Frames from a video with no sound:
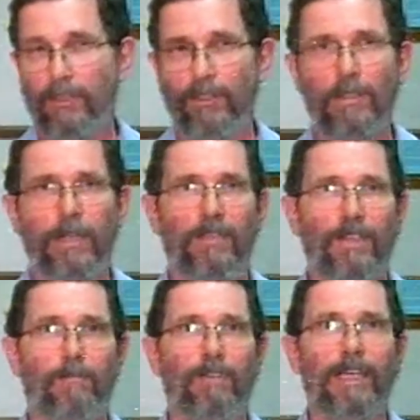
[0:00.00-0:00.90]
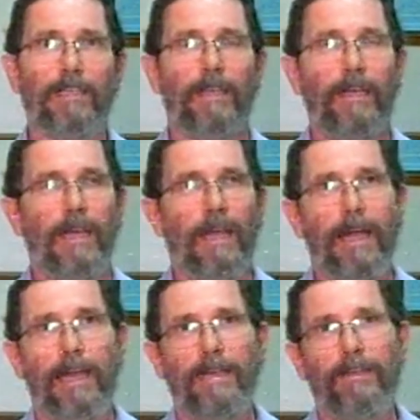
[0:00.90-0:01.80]
in Peter's claims on
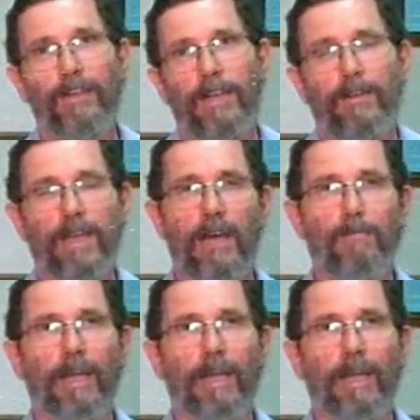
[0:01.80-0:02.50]
Sky News that